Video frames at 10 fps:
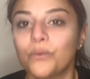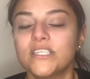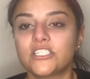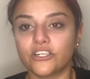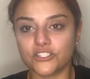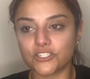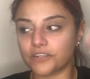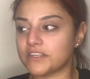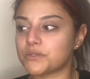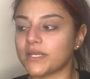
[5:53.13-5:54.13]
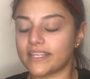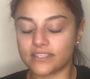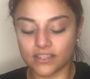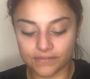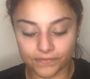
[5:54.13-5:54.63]
We start service, we get
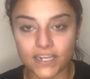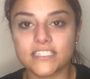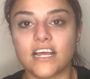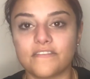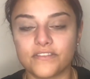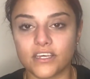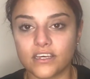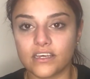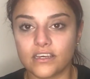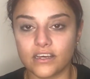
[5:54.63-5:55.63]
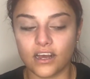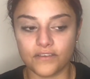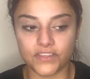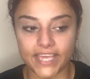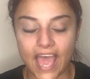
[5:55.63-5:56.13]
to the front of
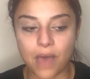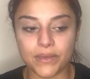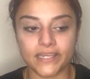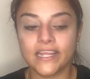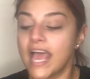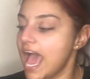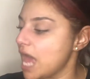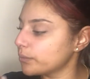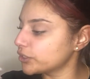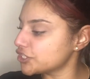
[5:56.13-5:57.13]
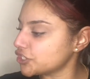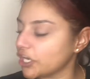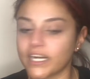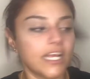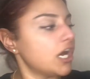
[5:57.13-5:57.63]
the cabin, and we're
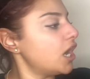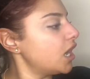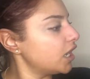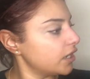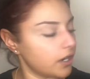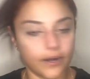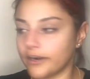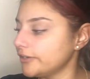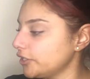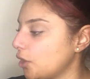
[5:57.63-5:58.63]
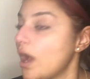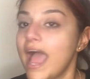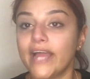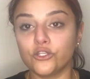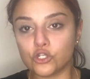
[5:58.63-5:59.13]
starting our
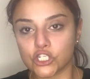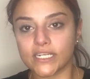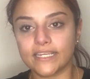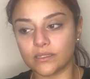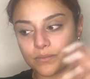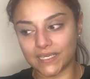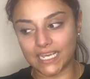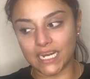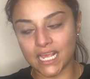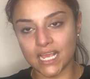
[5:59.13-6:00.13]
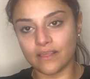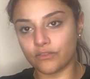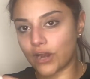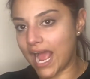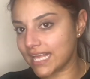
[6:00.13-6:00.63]
and usually in the beginning
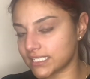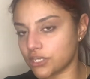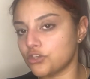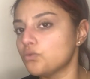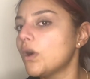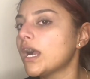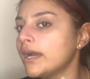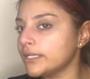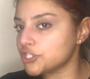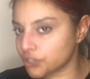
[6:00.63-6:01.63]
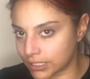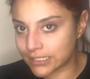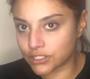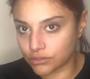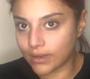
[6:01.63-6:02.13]
they're asking you, what kind of
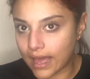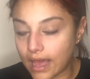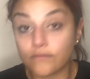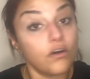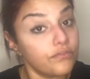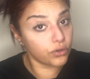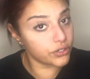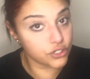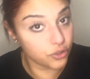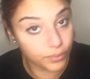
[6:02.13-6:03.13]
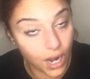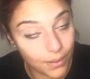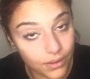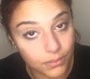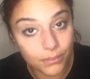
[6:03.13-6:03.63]
drinks do you have? course, no
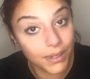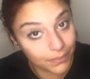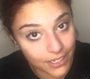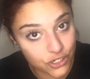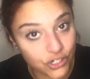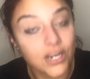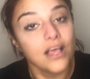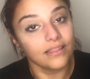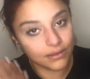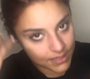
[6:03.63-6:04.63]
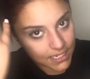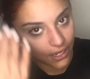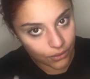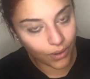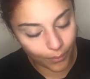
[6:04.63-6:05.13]
problem, my pleasure. Let me
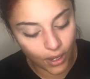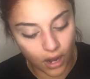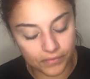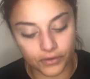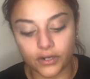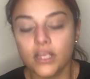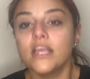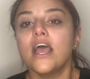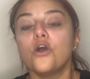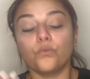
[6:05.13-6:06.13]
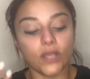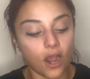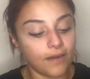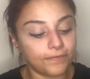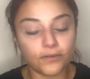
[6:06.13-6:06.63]
tell you what we offer. We
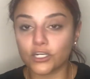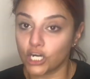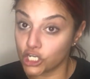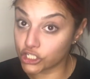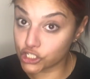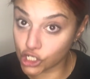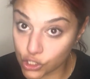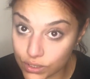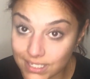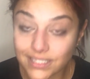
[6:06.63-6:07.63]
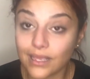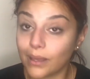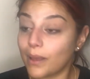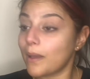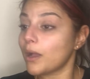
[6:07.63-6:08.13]
offer juice,
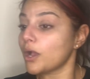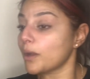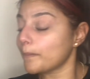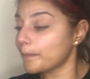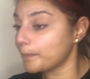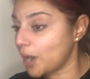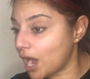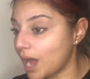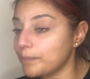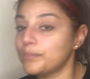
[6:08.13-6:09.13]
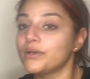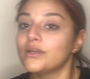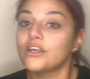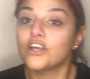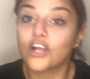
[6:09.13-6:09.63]
pop,
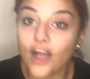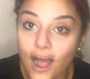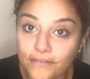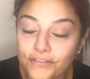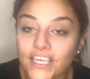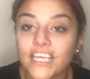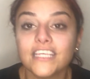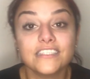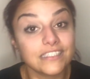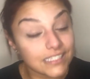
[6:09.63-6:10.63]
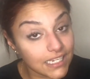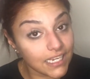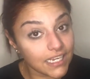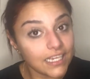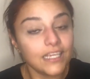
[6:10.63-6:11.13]
coffee,
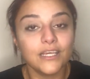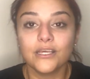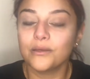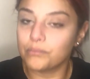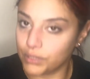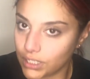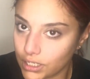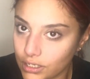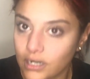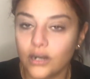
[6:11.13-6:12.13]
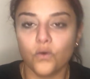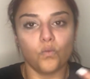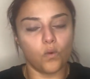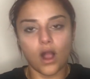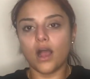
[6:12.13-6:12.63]
tea, beer,
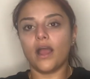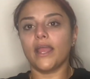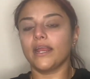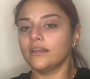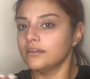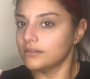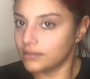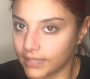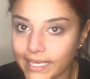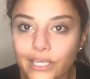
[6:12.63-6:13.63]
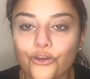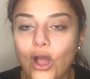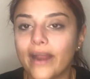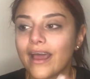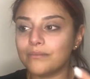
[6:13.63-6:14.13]
wine, and
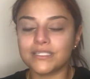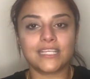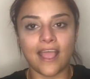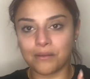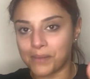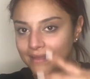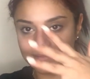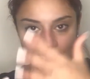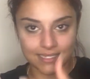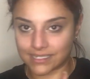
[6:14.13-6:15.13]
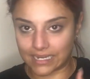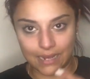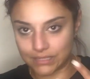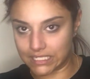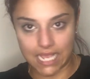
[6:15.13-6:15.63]
I'm saying my list,
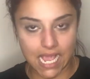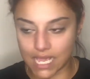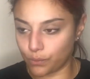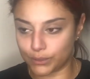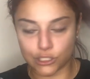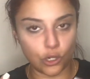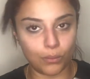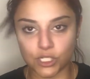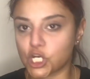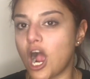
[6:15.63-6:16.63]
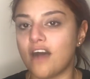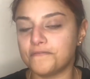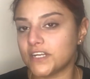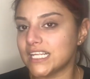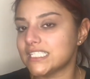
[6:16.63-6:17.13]
I'm saying it with so much
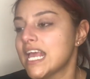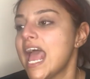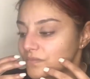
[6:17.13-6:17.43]
confidence